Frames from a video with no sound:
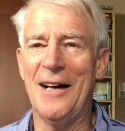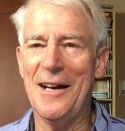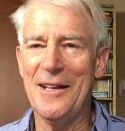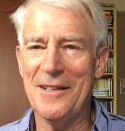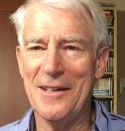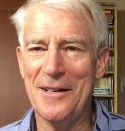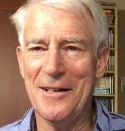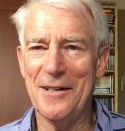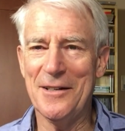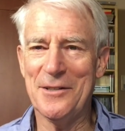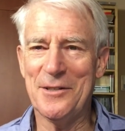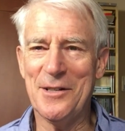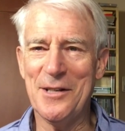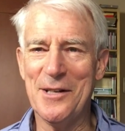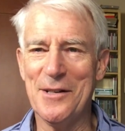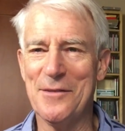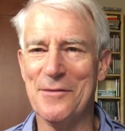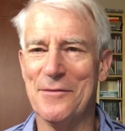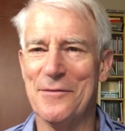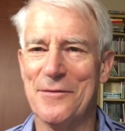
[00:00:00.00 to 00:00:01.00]
Hi there,
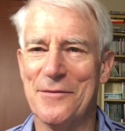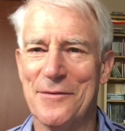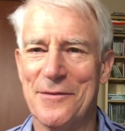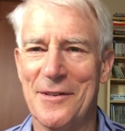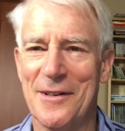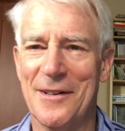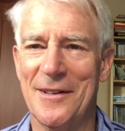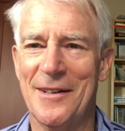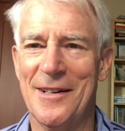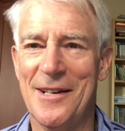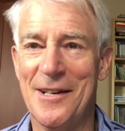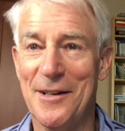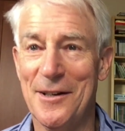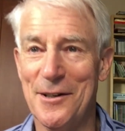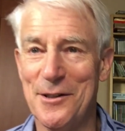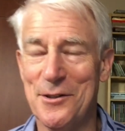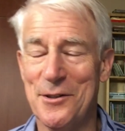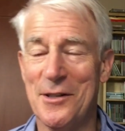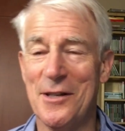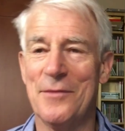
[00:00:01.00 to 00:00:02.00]
Steve
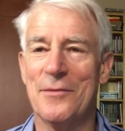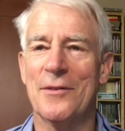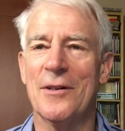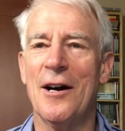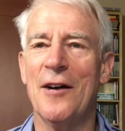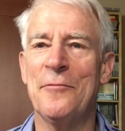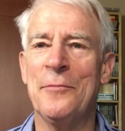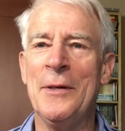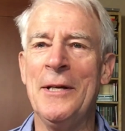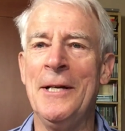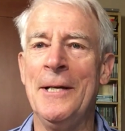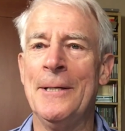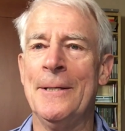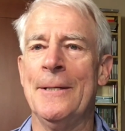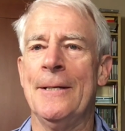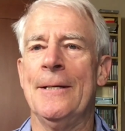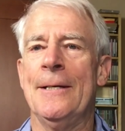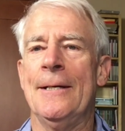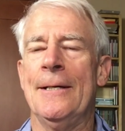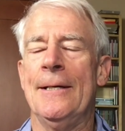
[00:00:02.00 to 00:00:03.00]
here, Steve Kaufmann.
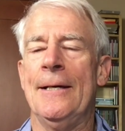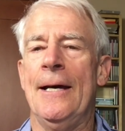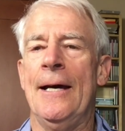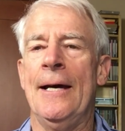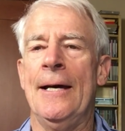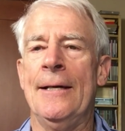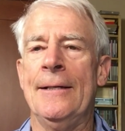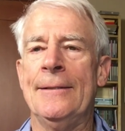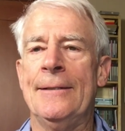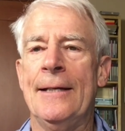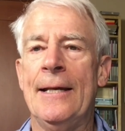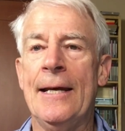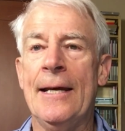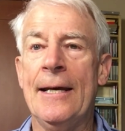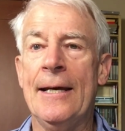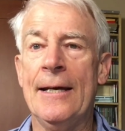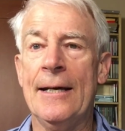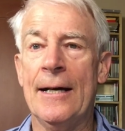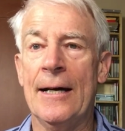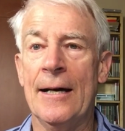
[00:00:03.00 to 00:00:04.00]
And
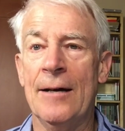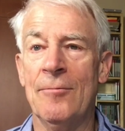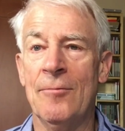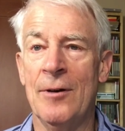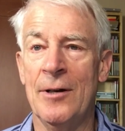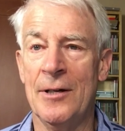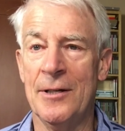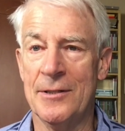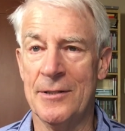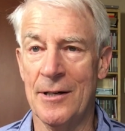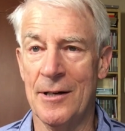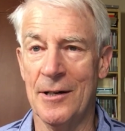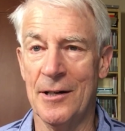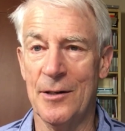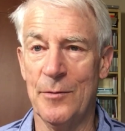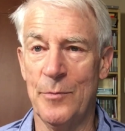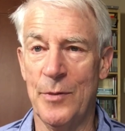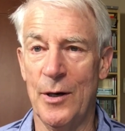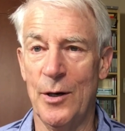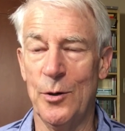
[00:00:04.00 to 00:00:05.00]
today I want to
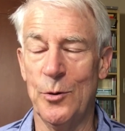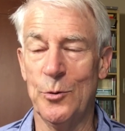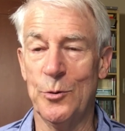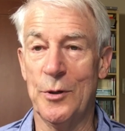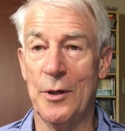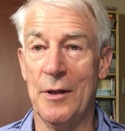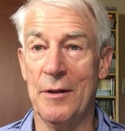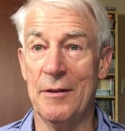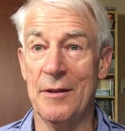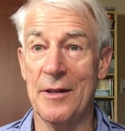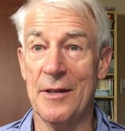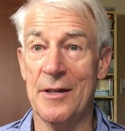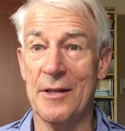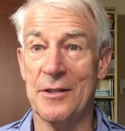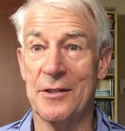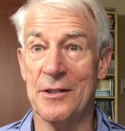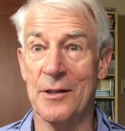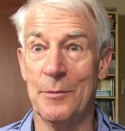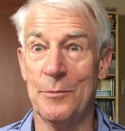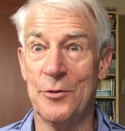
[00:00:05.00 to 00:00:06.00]
talk about the
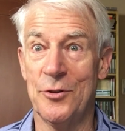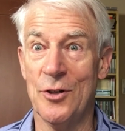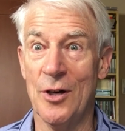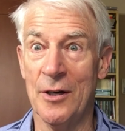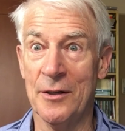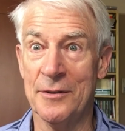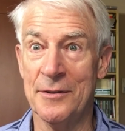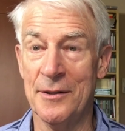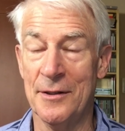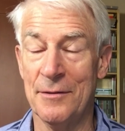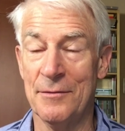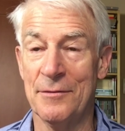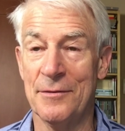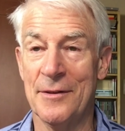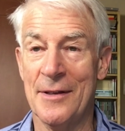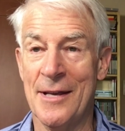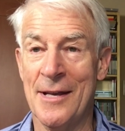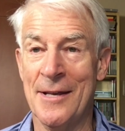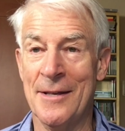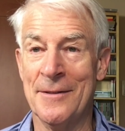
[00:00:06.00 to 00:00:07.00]
subjunctive
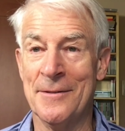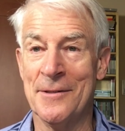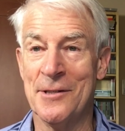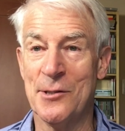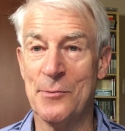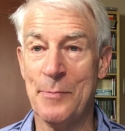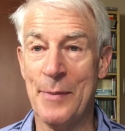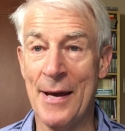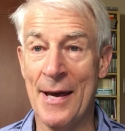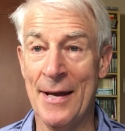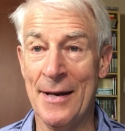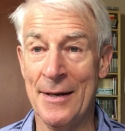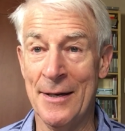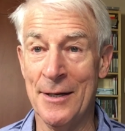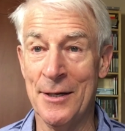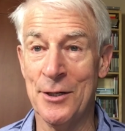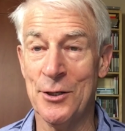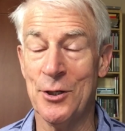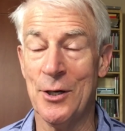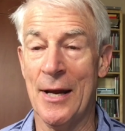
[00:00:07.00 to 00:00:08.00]
in
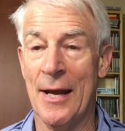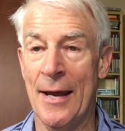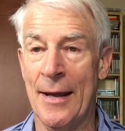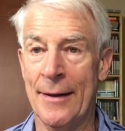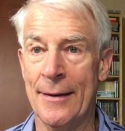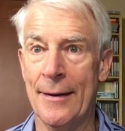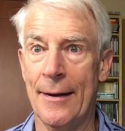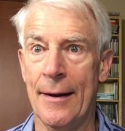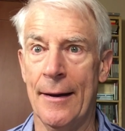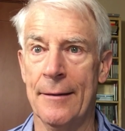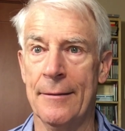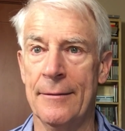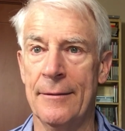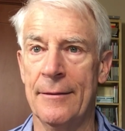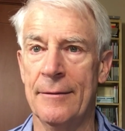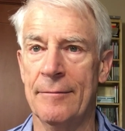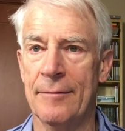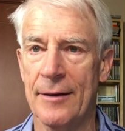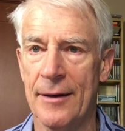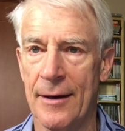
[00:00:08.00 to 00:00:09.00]
Spanish and
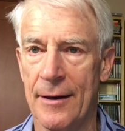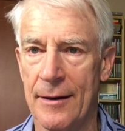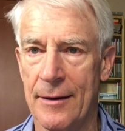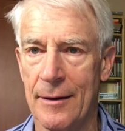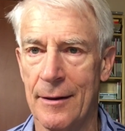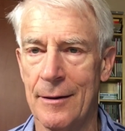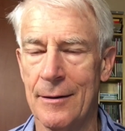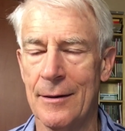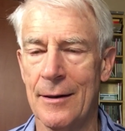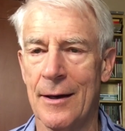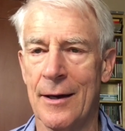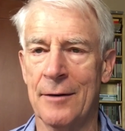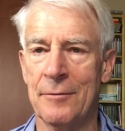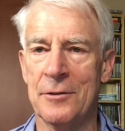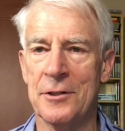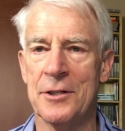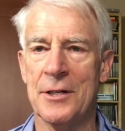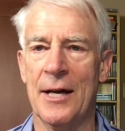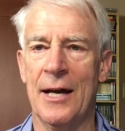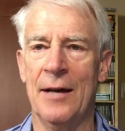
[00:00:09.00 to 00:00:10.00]
other what I call
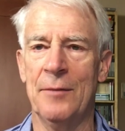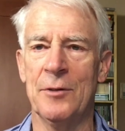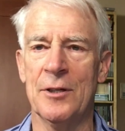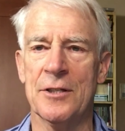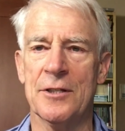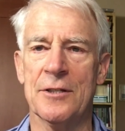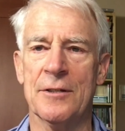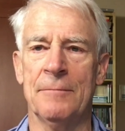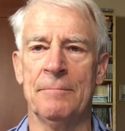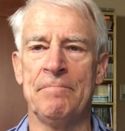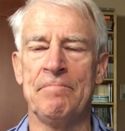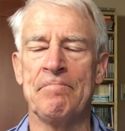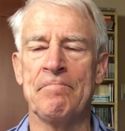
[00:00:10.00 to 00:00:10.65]
language habits.